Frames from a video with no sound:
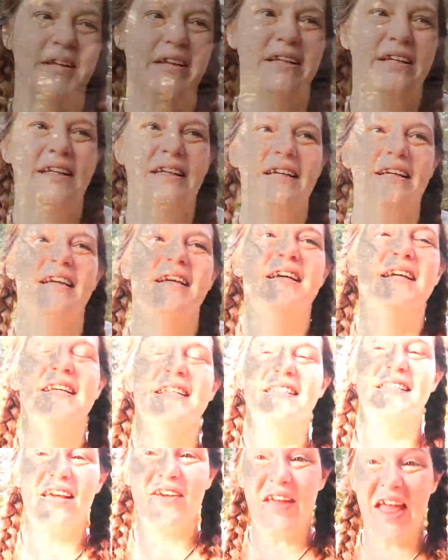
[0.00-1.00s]

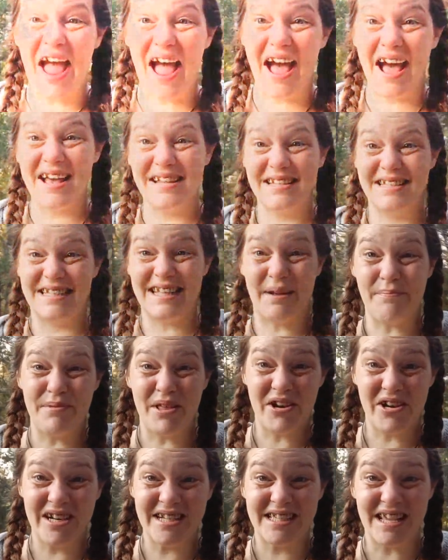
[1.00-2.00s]
woods. Yeah, step
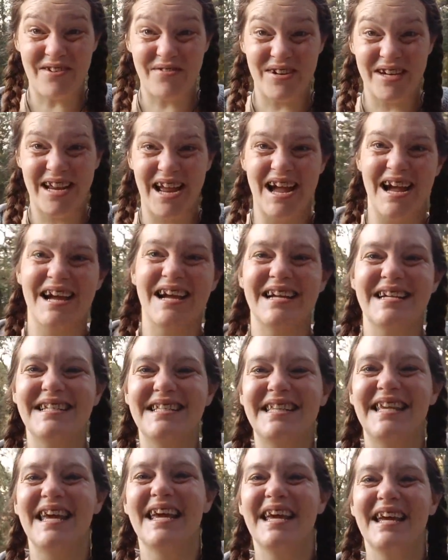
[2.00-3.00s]
37,
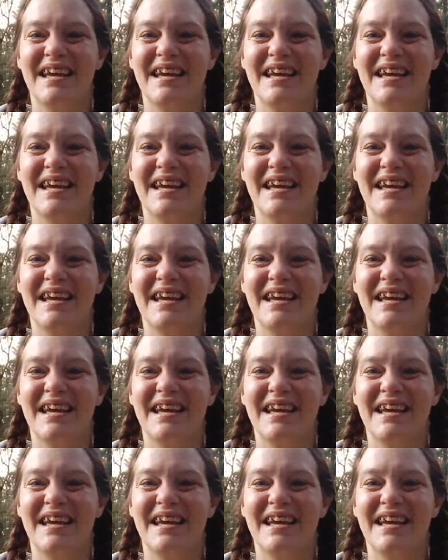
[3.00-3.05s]
guys.